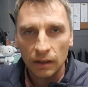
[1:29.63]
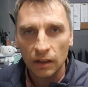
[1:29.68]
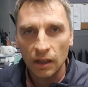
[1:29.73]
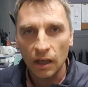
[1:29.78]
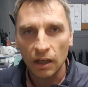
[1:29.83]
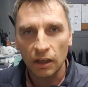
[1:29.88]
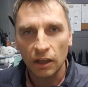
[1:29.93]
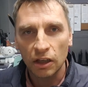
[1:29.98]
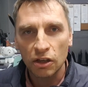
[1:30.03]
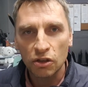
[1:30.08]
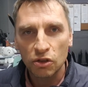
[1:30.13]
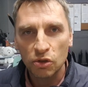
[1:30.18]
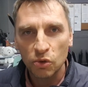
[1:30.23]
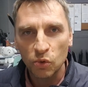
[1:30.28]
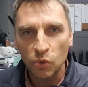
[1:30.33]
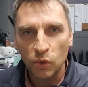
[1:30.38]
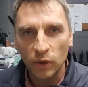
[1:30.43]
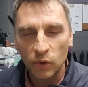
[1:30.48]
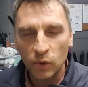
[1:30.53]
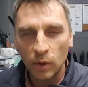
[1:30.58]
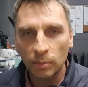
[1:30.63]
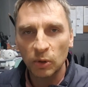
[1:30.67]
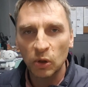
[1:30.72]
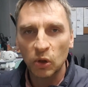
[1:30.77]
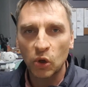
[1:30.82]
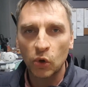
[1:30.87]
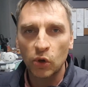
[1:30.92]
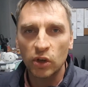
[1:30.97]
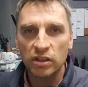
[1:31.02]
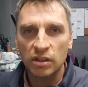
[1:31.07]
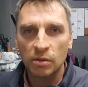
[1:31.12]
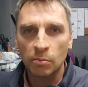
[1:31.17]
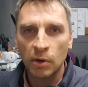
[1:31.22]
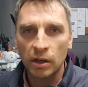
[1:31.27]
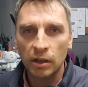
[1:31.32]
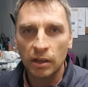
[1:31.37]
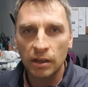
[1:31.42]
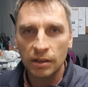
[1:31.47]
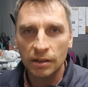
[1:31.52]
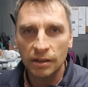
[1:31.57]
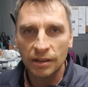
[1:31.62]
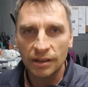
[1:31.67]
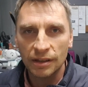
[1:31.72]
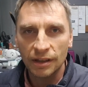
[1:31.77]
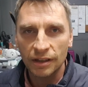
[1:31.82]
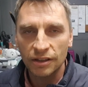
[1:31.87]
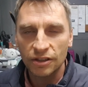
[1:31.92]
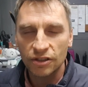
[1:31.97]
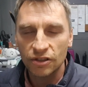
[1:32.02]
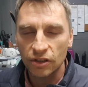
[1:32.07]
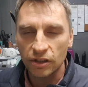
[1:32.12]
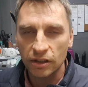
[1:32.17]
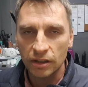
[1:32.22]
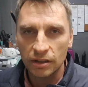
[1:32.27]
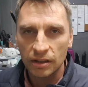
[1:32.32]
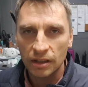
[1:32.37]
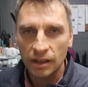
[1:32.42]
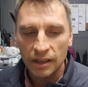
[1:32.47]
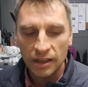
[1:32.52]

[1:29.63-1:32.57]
getting into the cryptocurrency market, and I started